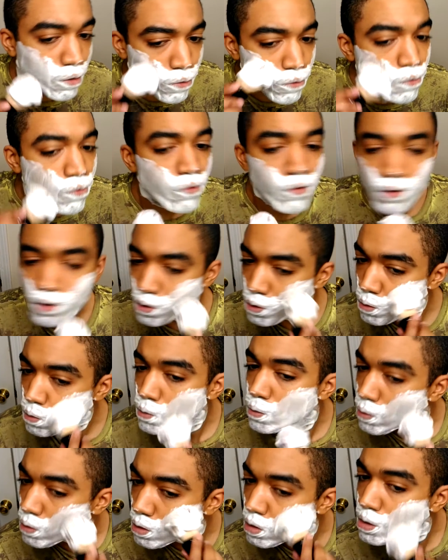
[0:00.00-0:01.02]
a
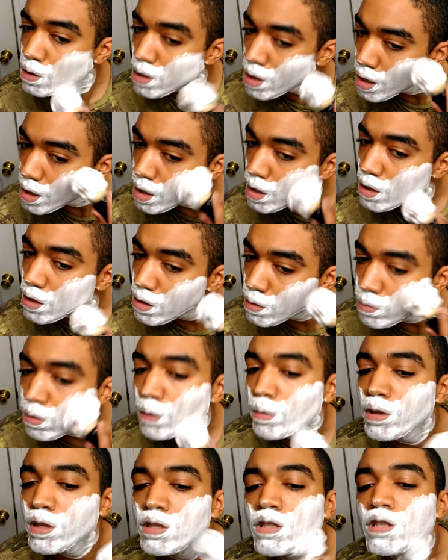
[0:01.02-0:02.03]
few days,
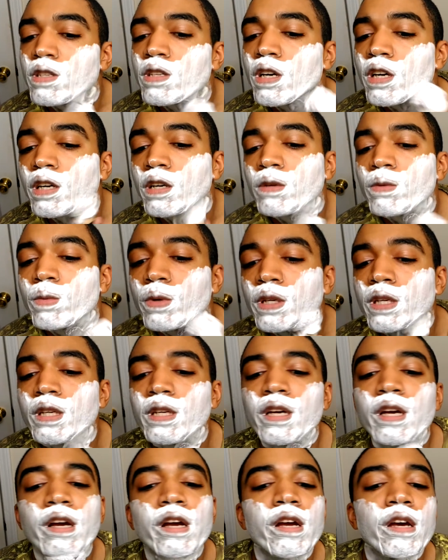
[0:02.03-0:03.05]
probably this entire
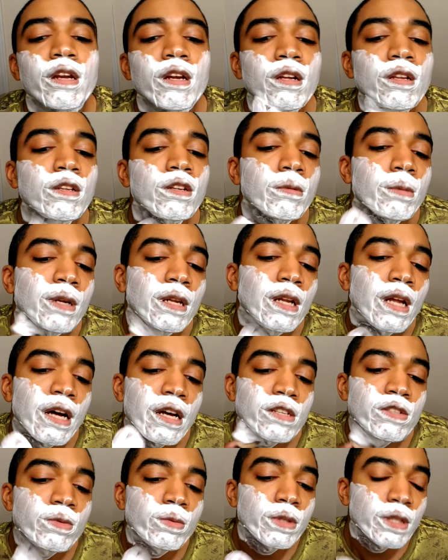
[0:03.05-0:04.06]
week and a little bit of
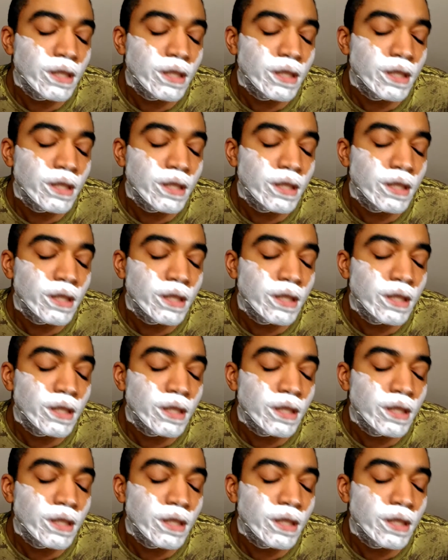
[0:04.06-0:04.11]
last